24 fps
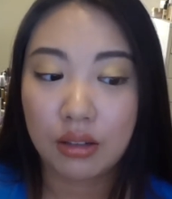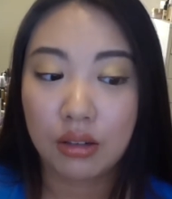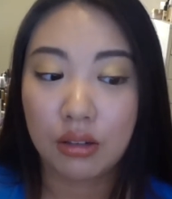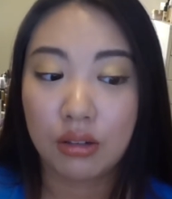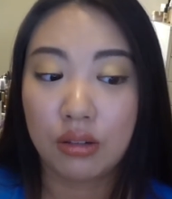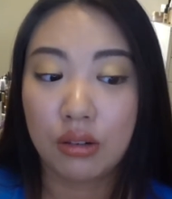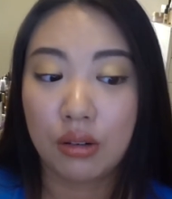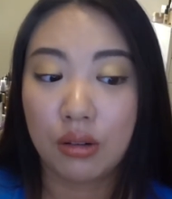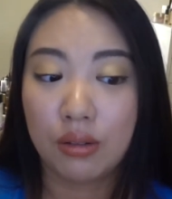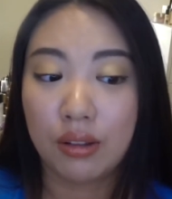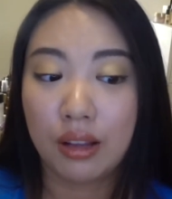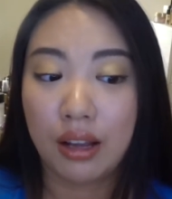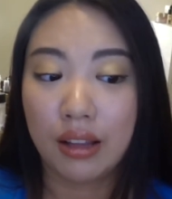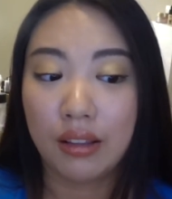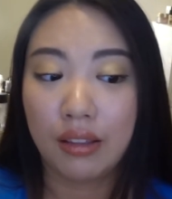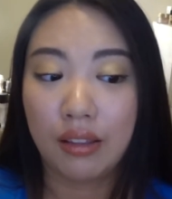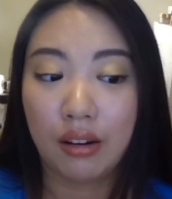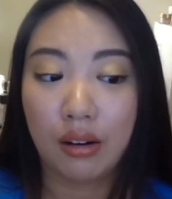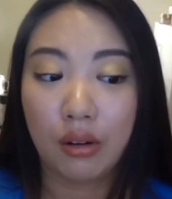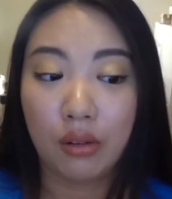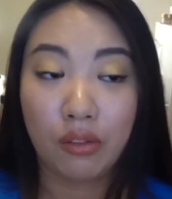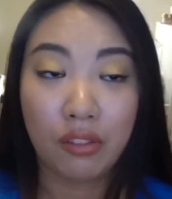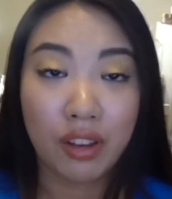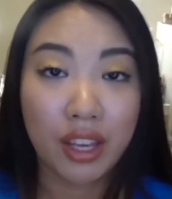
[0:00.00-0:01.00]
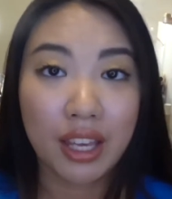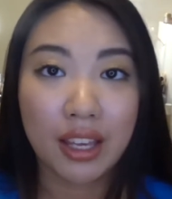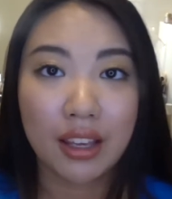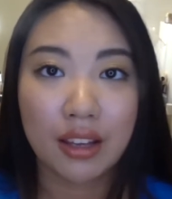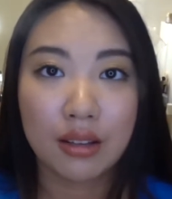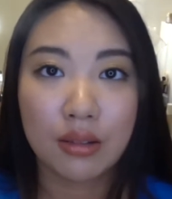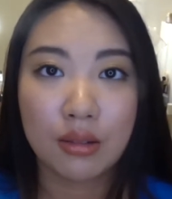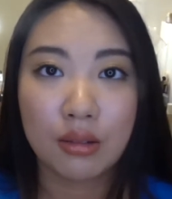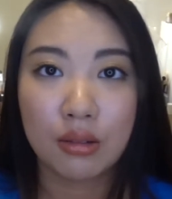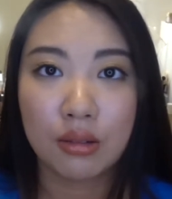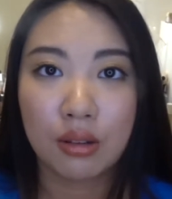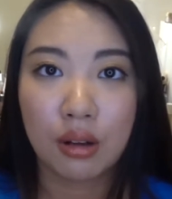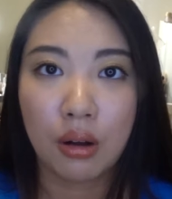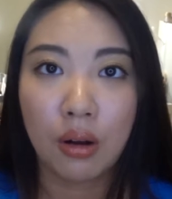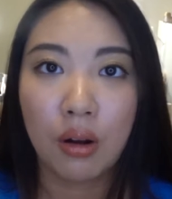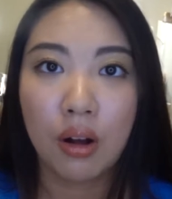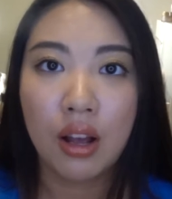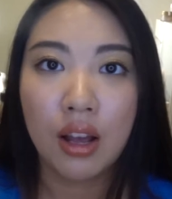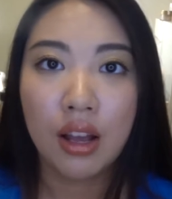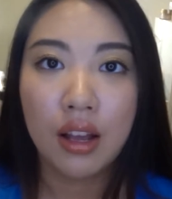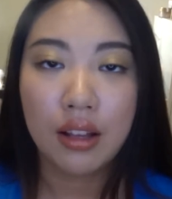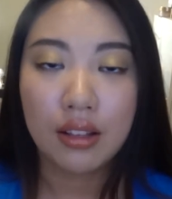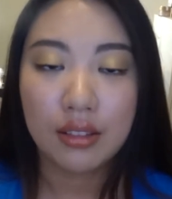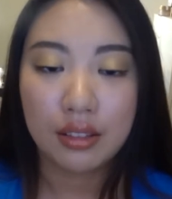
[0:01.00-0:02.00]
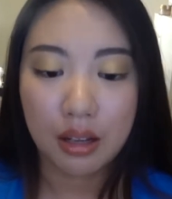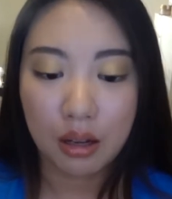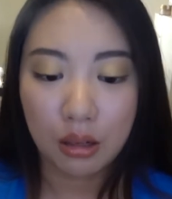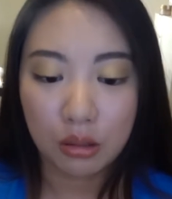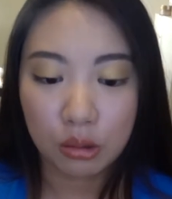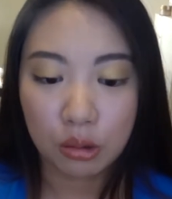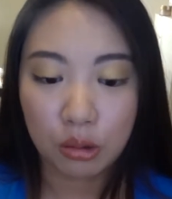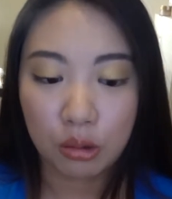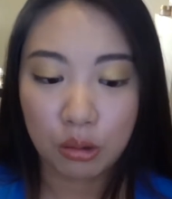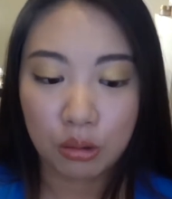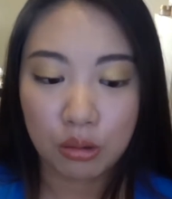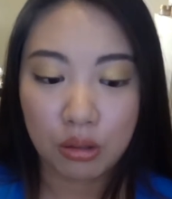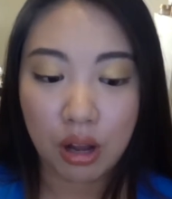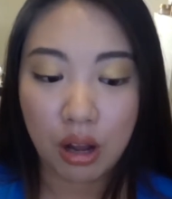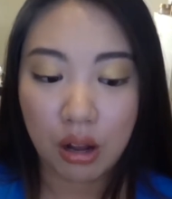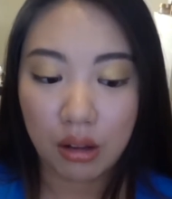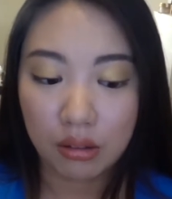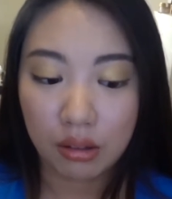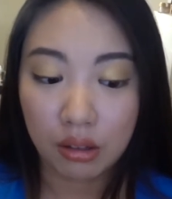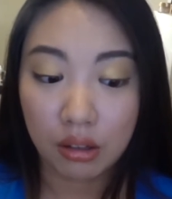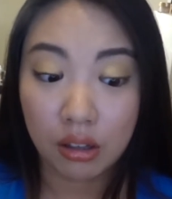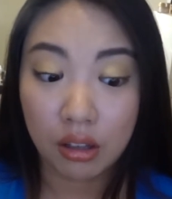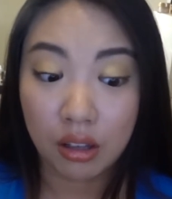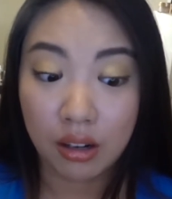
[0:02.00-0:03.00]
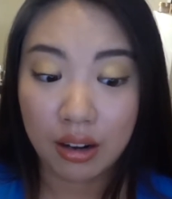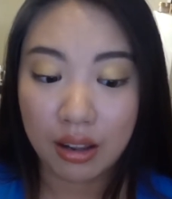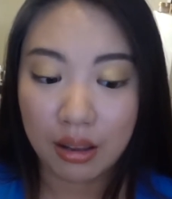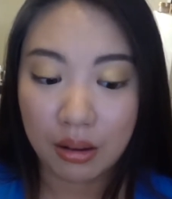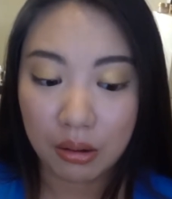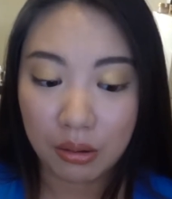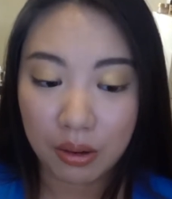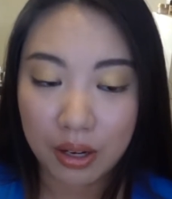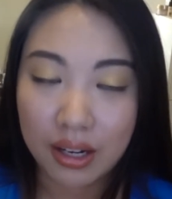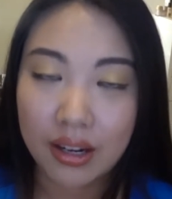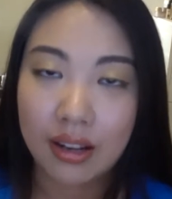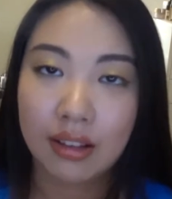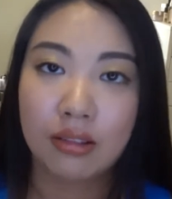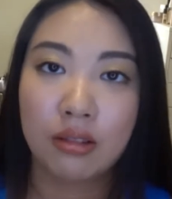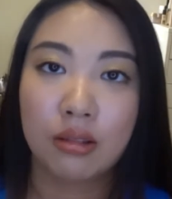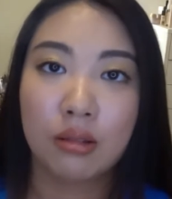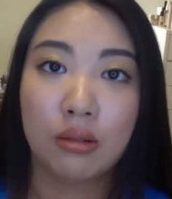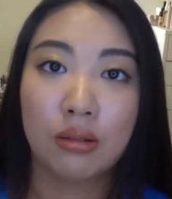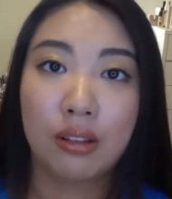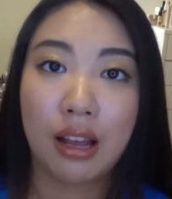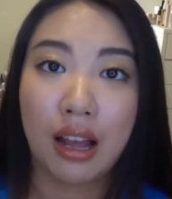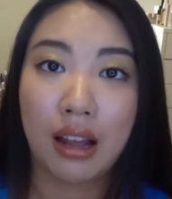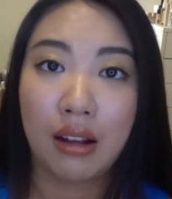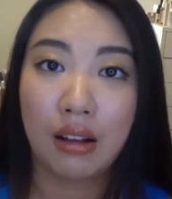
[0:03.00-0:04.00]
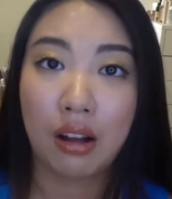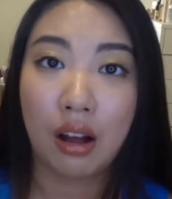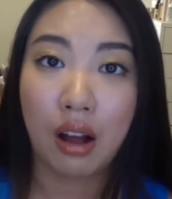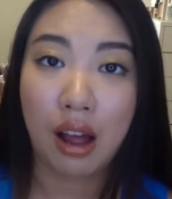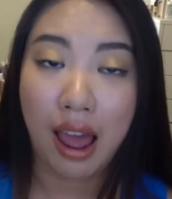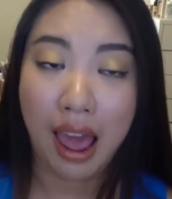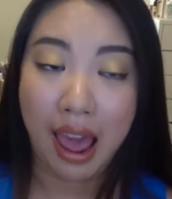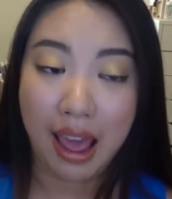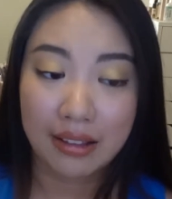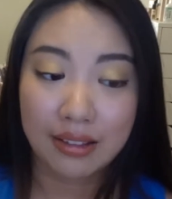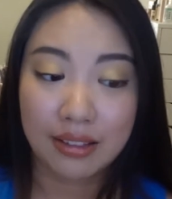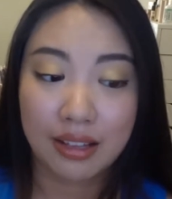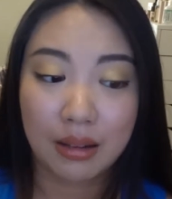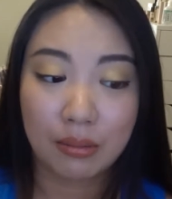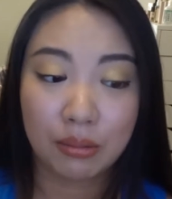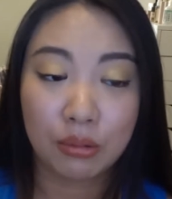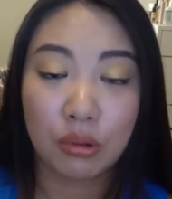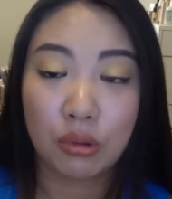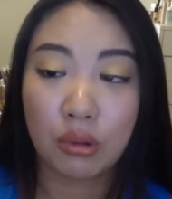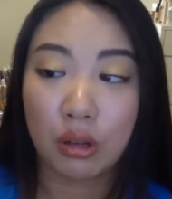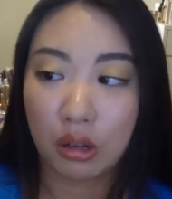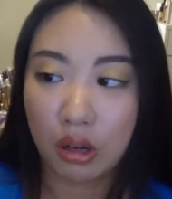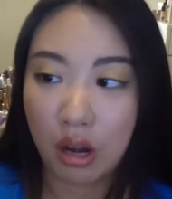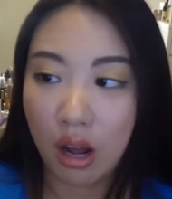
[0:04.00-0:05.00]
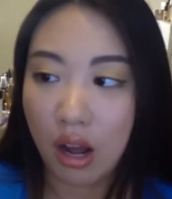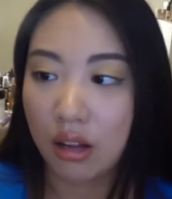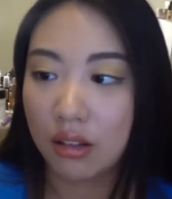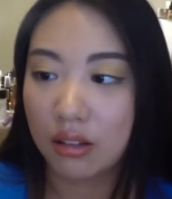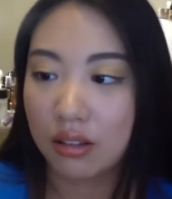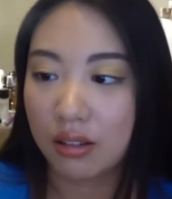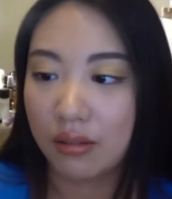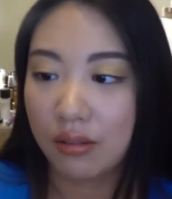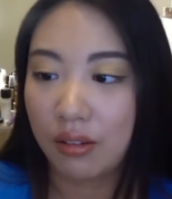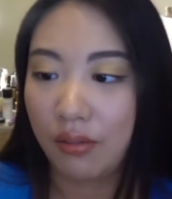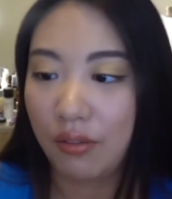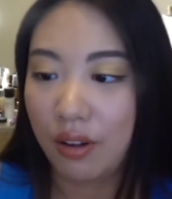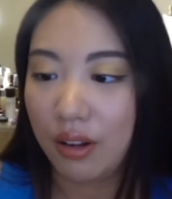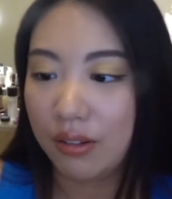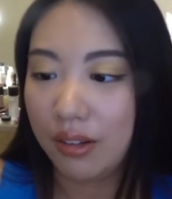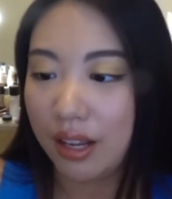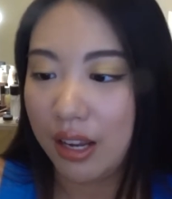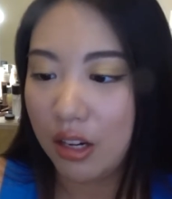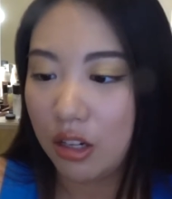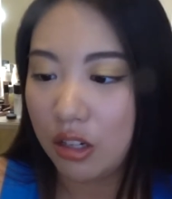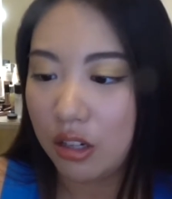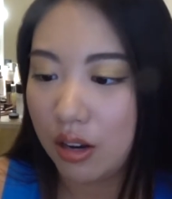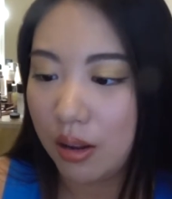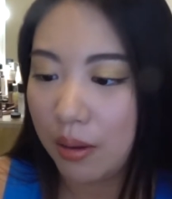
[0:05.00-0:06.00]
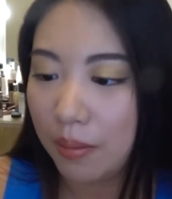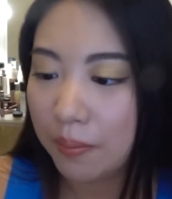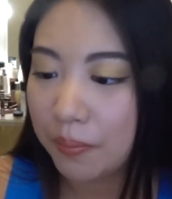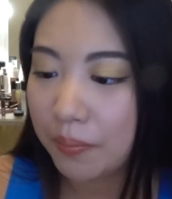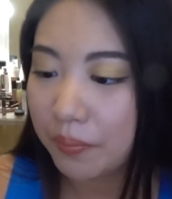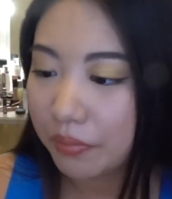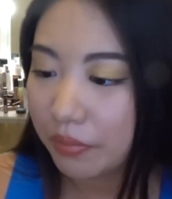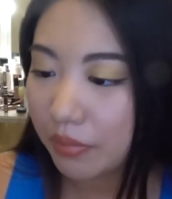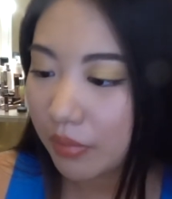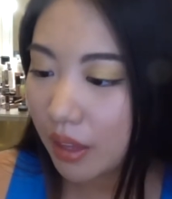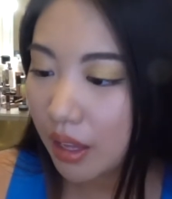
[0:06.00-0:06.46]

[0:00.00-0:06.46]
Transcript: you know that they're vegan so they also use all the good ingredients so that adds up to the cost of the foundation.